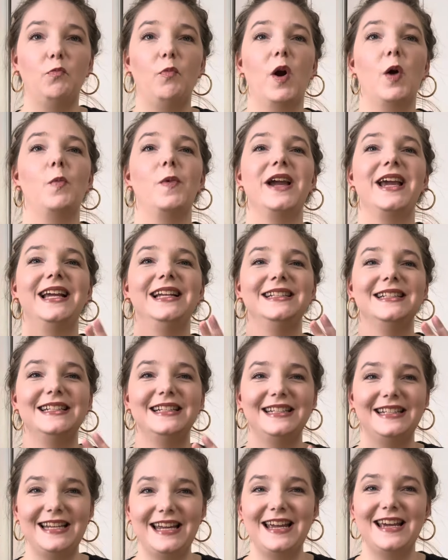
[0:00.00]
where we can
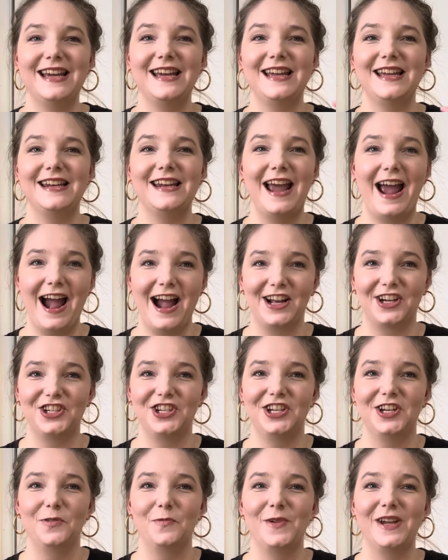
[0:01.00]
see it in
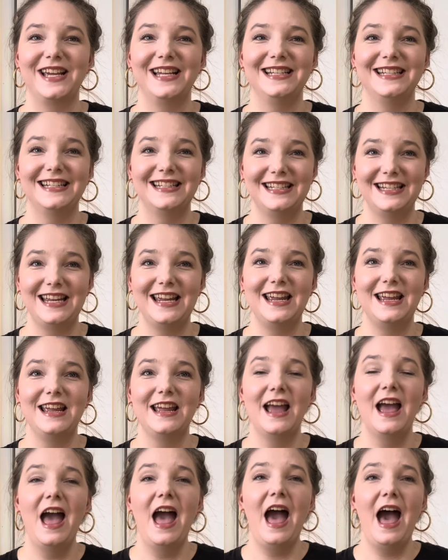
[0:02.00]
action and we can see